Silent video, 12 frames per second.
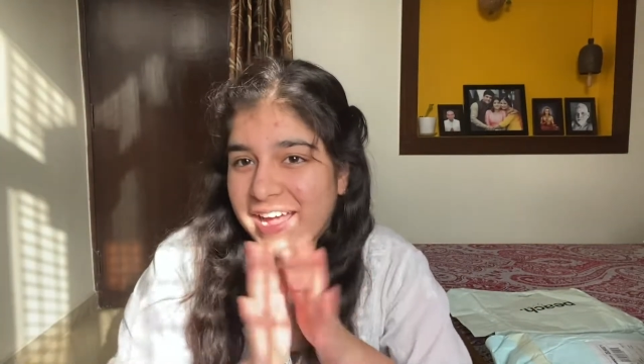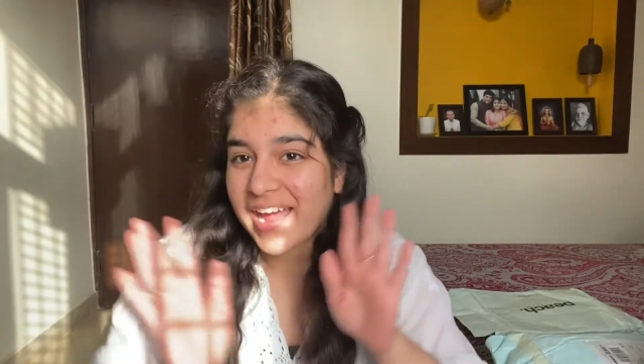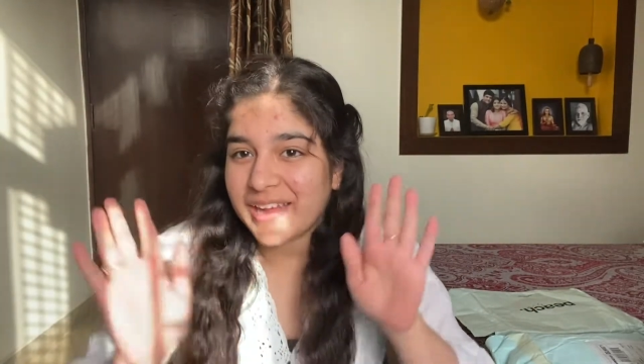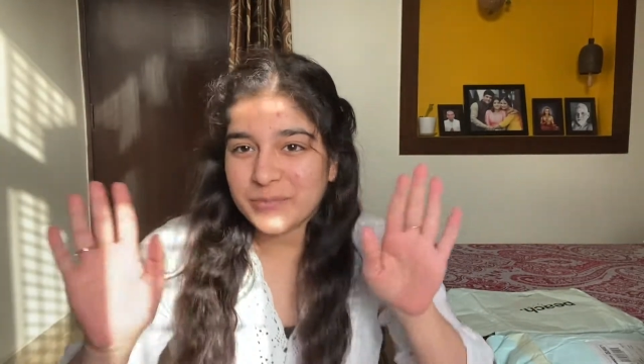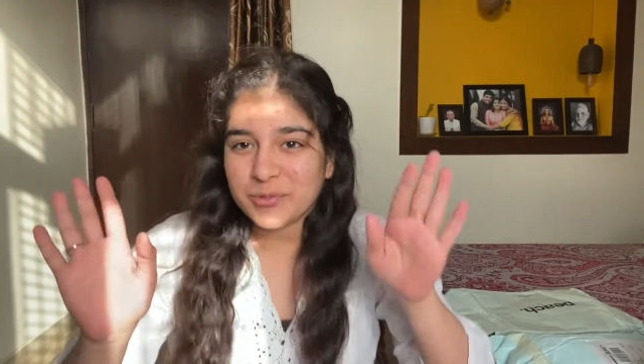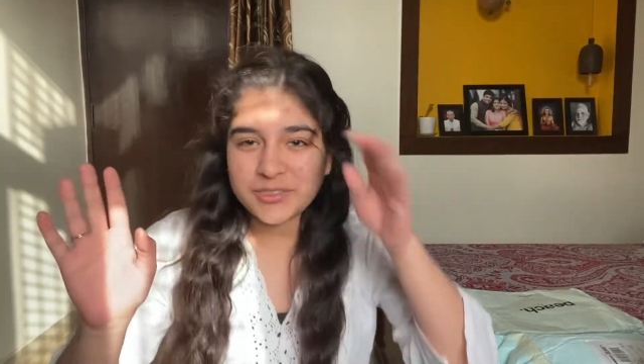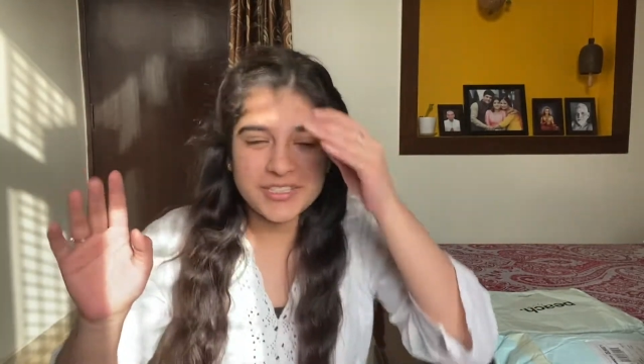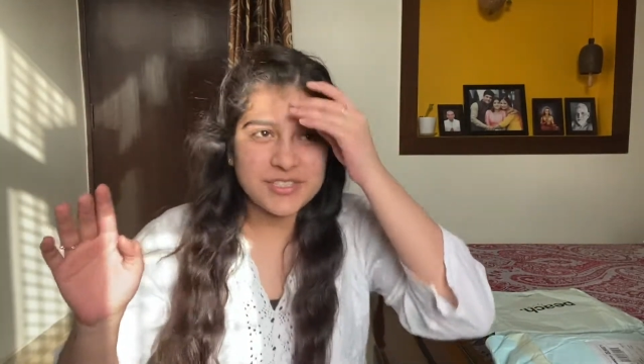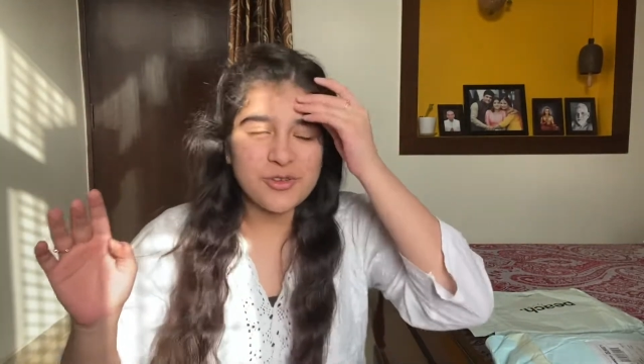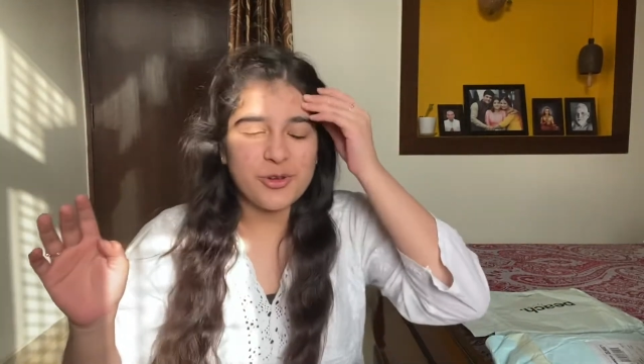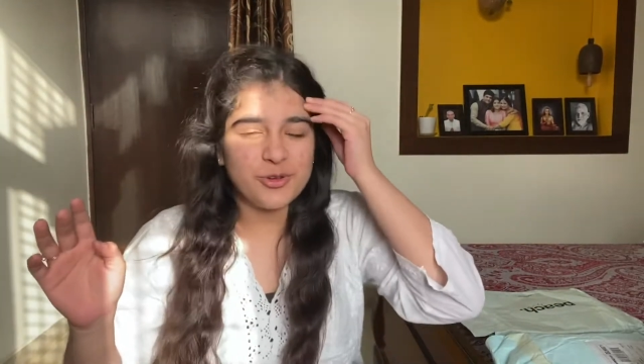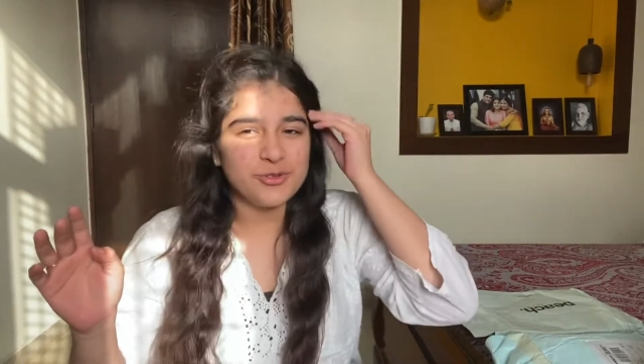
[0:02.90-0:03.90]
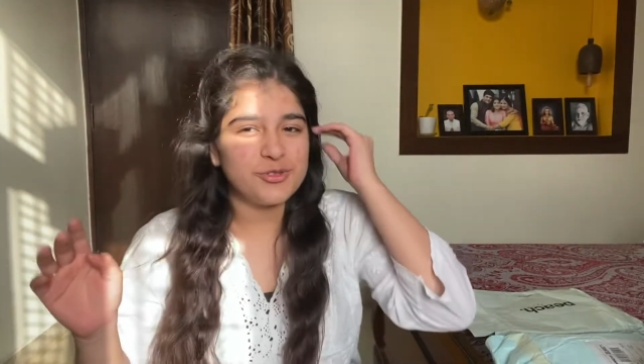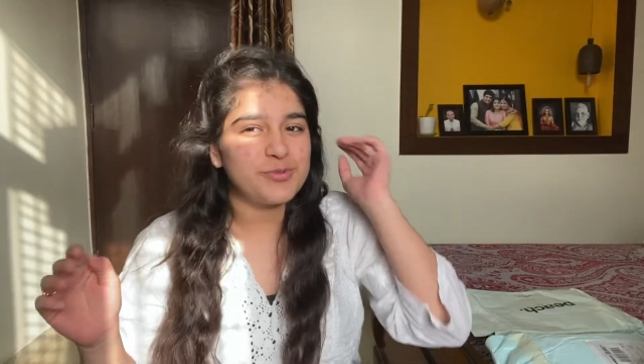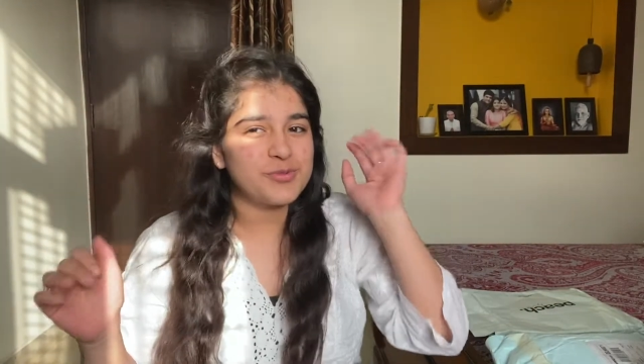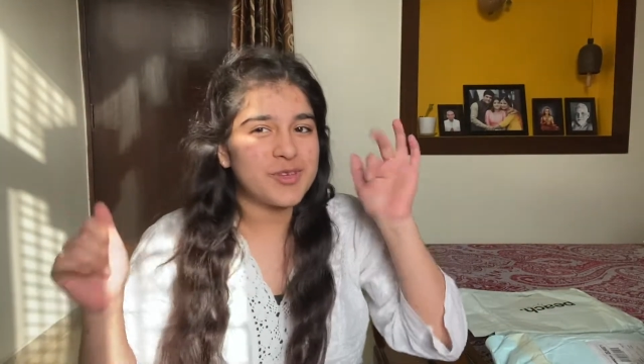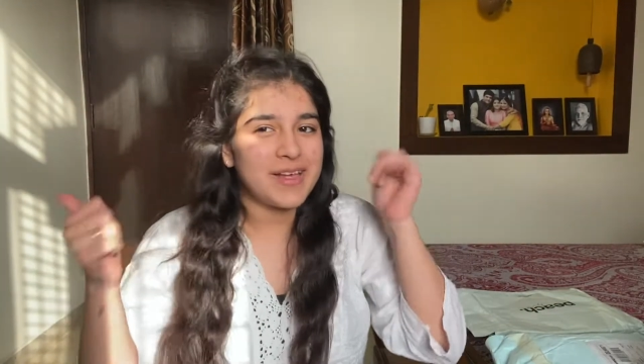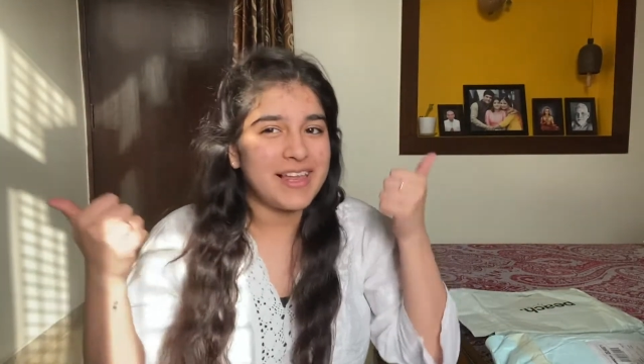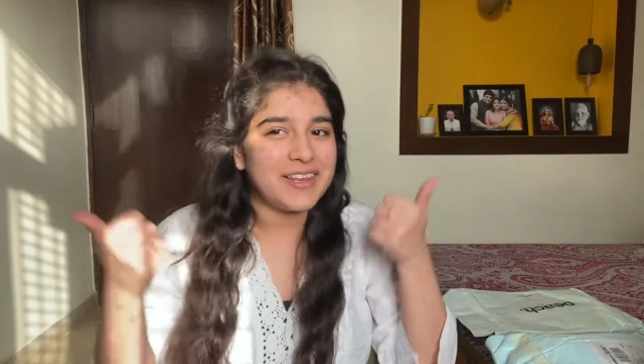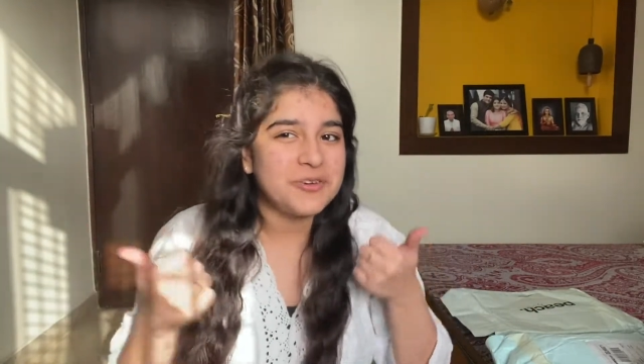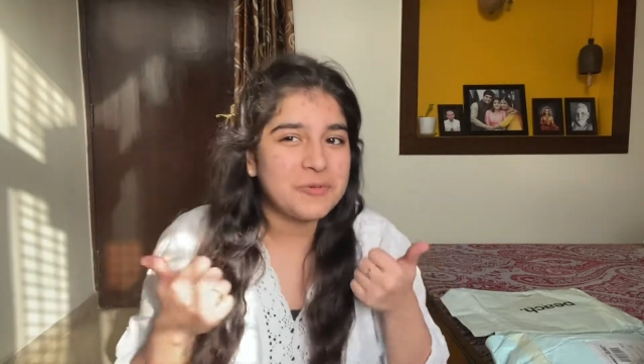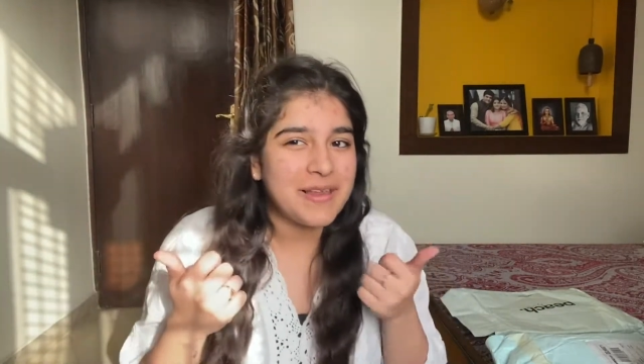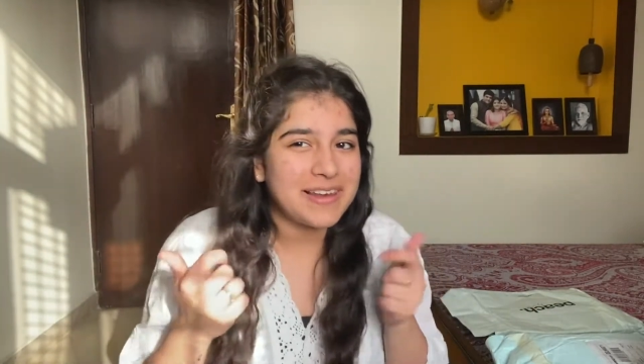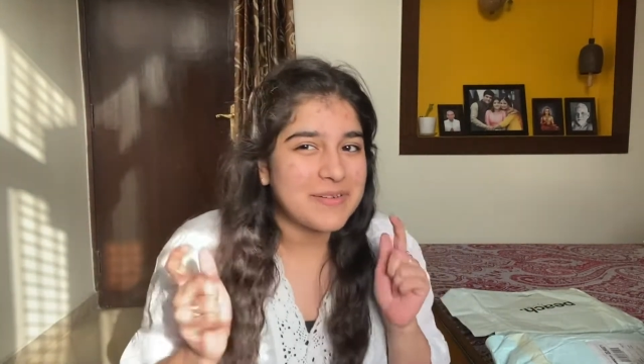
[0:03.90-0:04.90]
I'll put this on YouTube. So
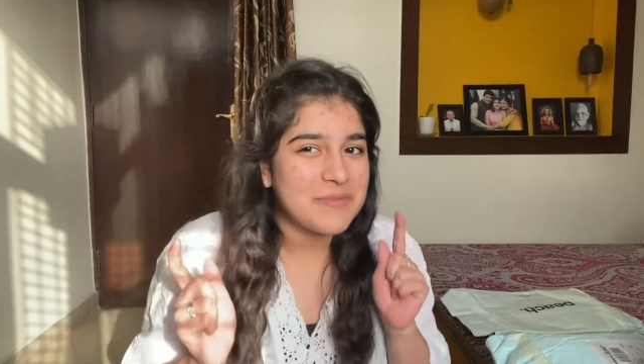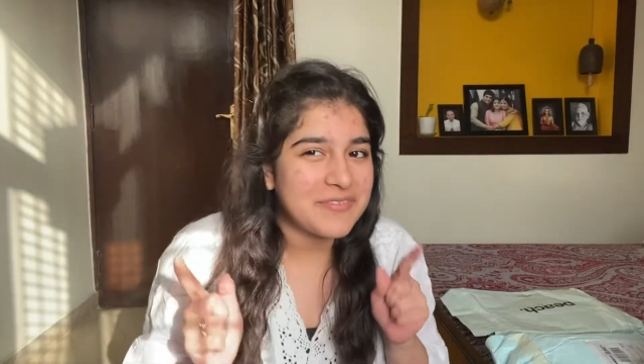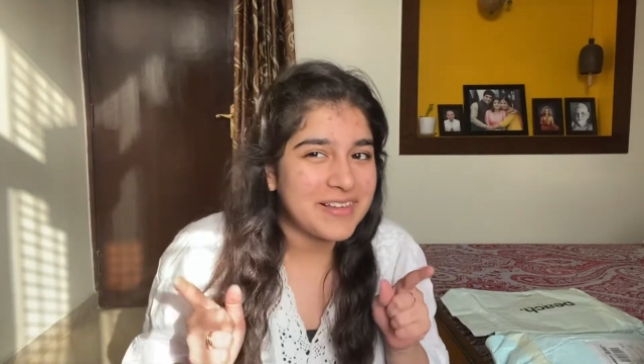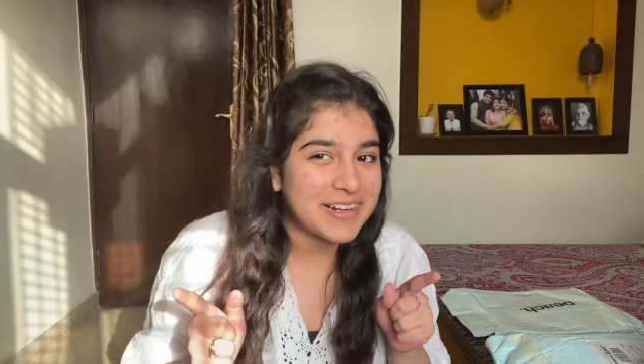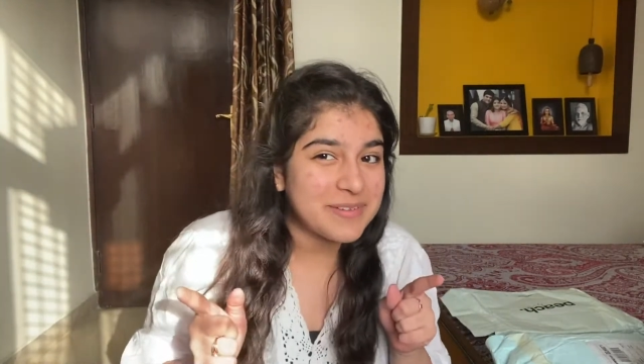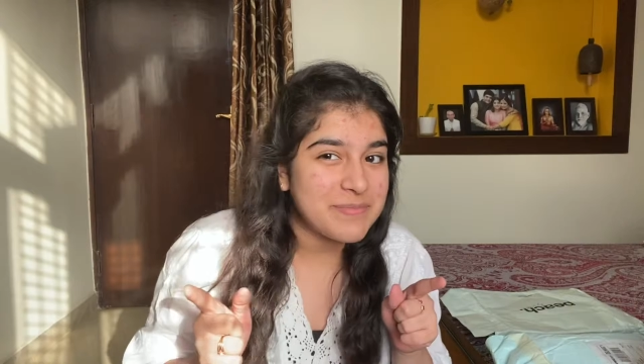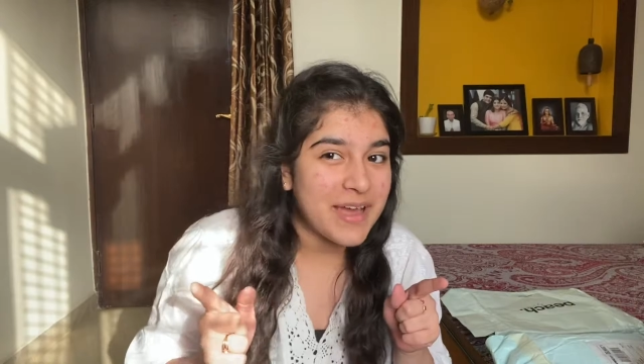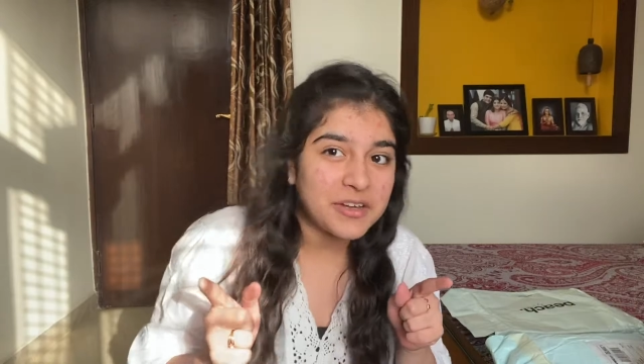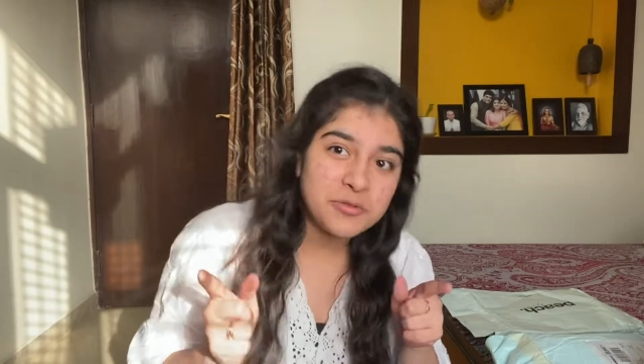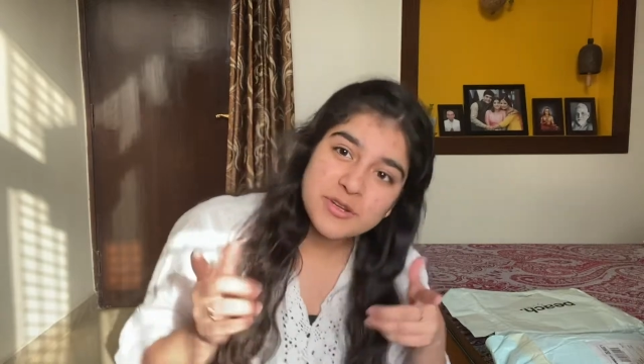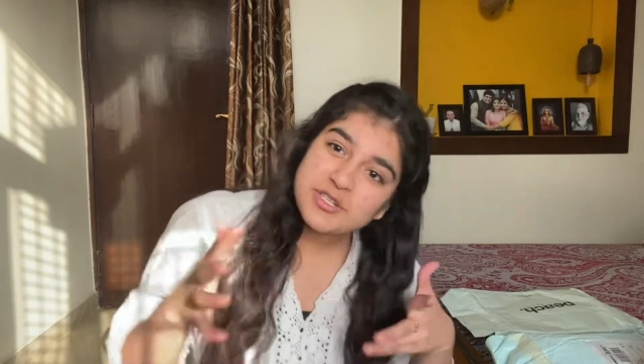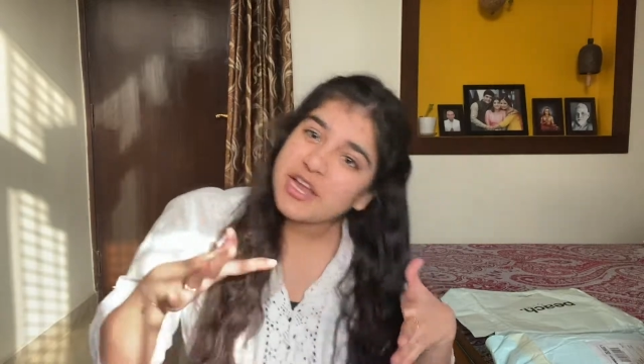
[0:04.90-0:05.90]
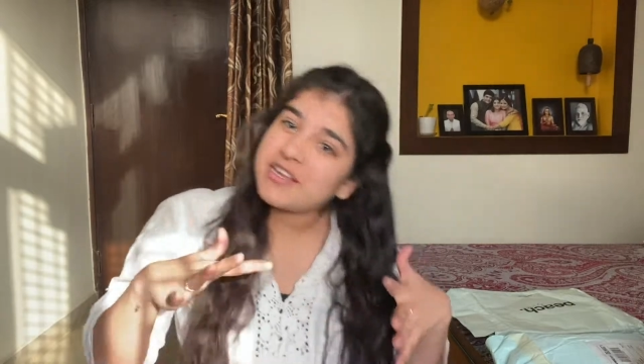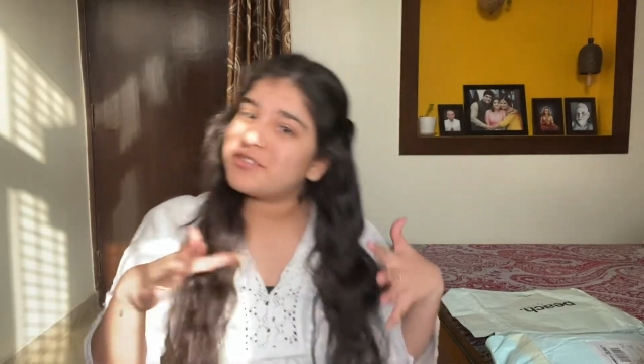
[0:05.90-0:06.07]
hello, welcome or welcome back to my channel.